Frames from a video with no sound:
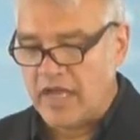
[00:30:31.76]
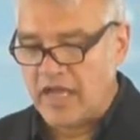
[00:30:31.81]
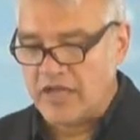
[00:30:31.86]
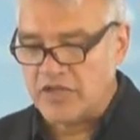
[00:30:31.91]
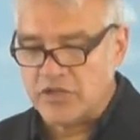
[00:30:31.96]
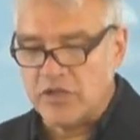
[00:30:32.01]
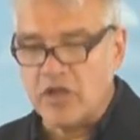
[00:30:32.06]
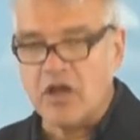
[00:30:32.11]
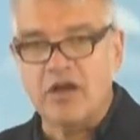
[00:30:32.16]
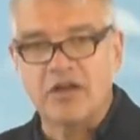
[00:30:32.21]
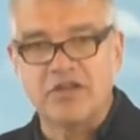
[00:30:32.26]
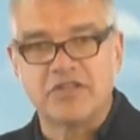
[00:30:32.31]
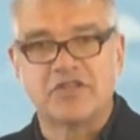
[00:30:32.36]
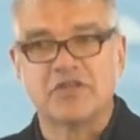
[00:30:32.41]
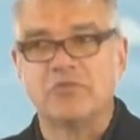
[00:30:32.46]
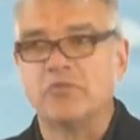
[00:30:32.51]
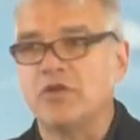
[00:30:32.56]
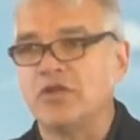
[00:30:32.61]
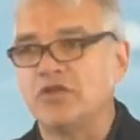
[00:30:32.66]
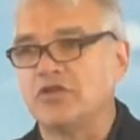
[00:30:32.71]
as long as
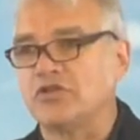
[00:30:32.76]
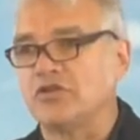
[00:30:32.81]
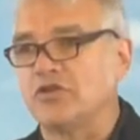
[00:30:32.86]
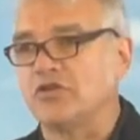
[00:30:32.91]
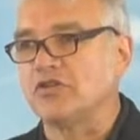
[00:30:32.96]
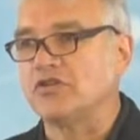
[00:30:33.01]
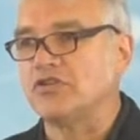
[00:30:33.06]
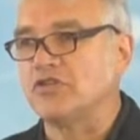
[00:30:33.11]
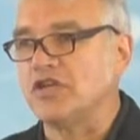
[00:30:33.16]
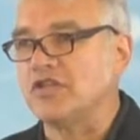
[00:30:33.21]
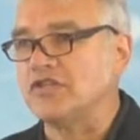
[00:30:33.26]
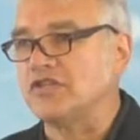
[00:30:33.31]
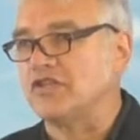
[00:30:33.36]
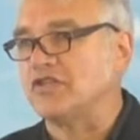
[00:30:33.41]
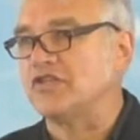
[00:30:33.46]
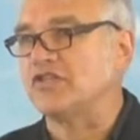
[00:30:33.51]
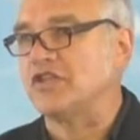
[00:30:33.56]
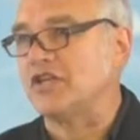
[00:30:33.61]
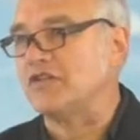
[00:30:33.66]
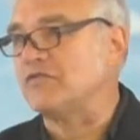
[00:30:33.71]
the minister is just
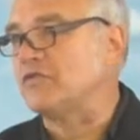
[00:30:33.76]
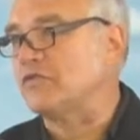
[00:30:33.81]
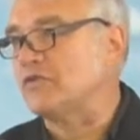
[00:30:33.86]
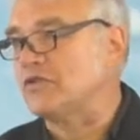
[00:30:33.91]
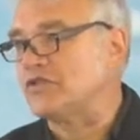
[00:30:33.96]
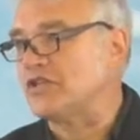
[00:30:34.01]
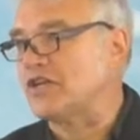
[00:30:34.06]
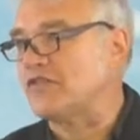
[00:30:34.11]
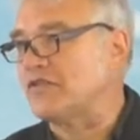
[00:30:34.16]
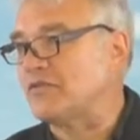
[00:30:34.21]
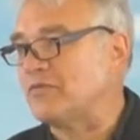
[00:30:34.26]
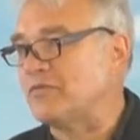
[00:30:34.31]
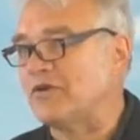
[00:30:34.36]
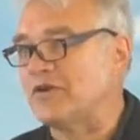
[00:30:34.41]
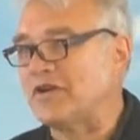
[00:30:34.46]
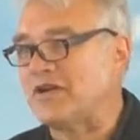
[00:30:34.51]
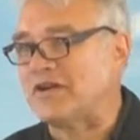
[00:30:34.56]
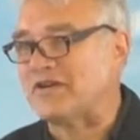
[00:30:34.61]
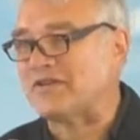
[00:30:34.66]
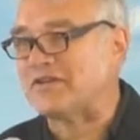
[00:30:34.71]
as sinful as
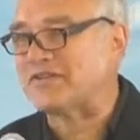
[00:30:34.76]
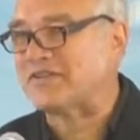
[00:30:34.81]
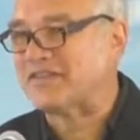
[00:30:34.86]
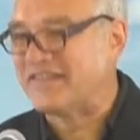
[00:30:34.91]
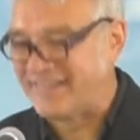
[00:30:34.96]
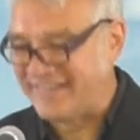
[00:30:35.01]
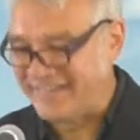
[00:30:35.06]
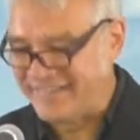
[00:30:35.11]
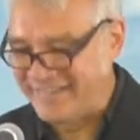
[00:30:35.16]
everyone else.